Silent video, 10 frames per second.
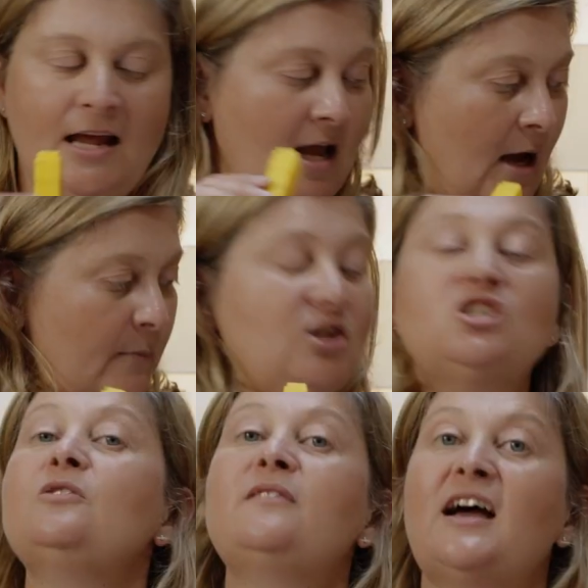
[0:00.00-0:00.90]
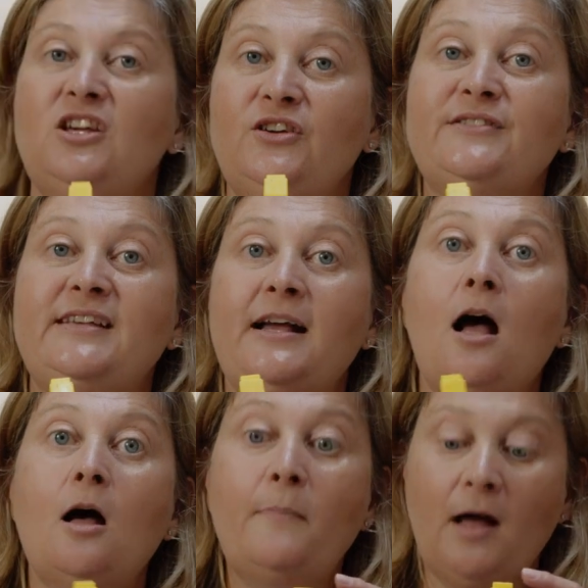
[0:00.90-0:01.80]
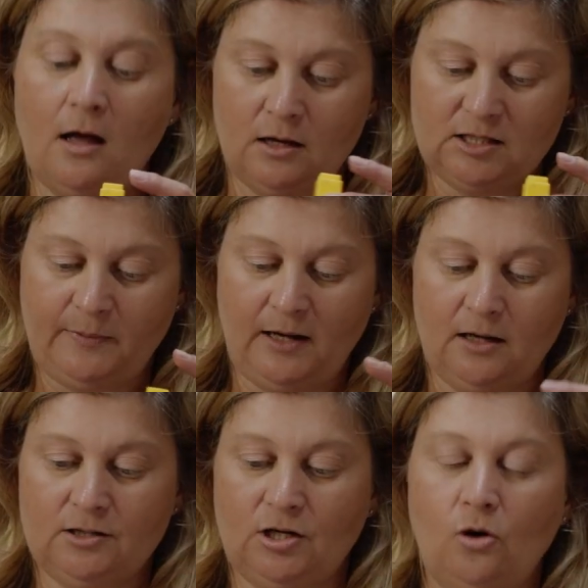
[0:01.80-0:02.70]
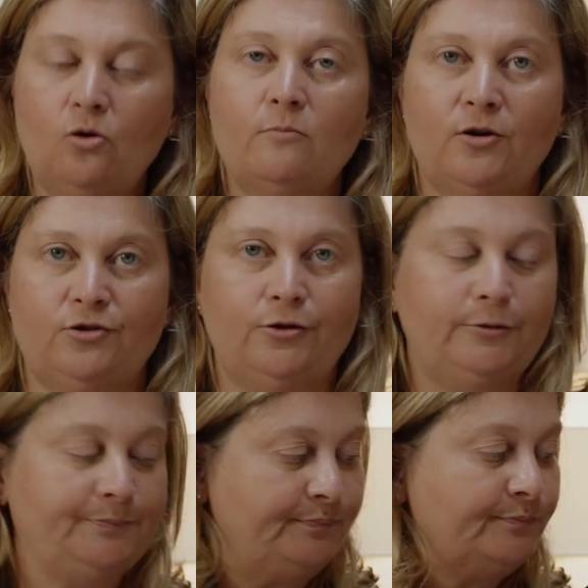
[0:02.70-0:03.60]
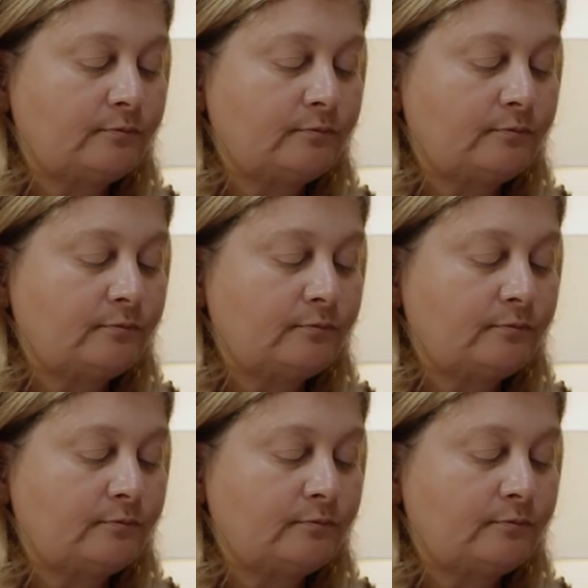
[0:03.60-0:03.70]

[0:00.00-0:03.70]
And we do that using our part whole model.